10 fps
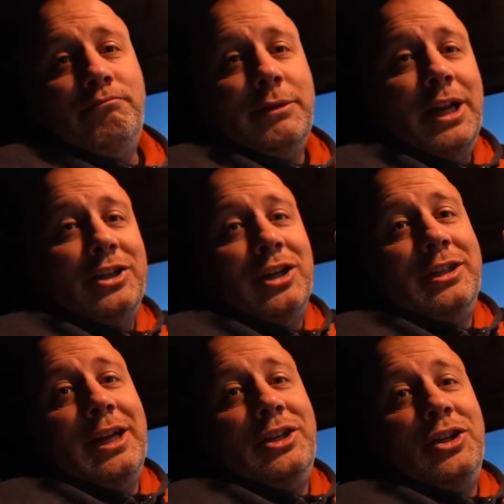Initial
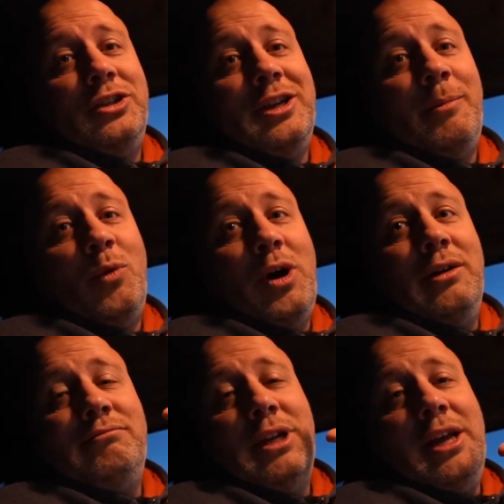intention is number
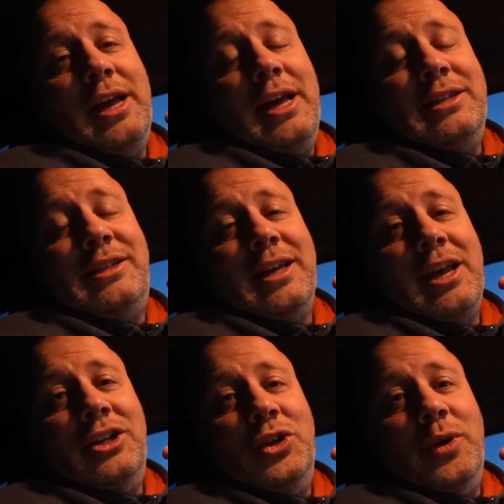one,
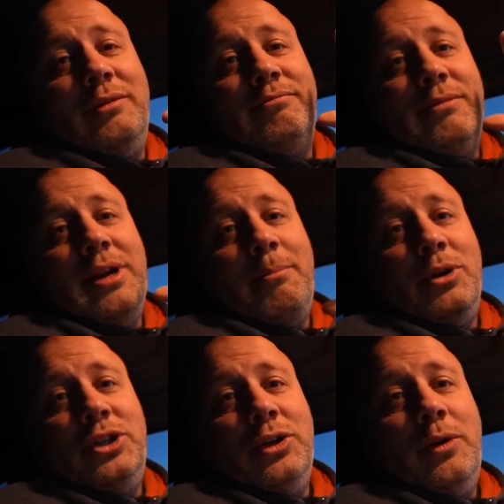sticking to it, number
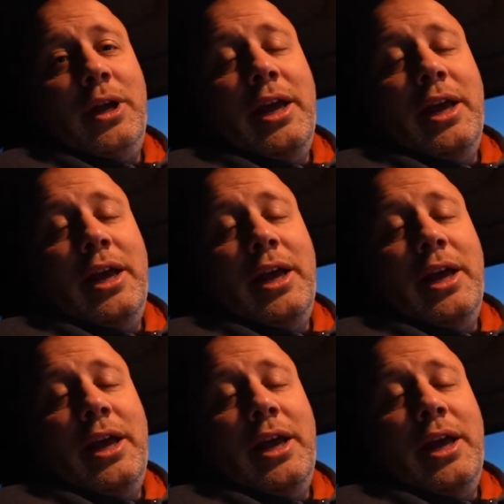two.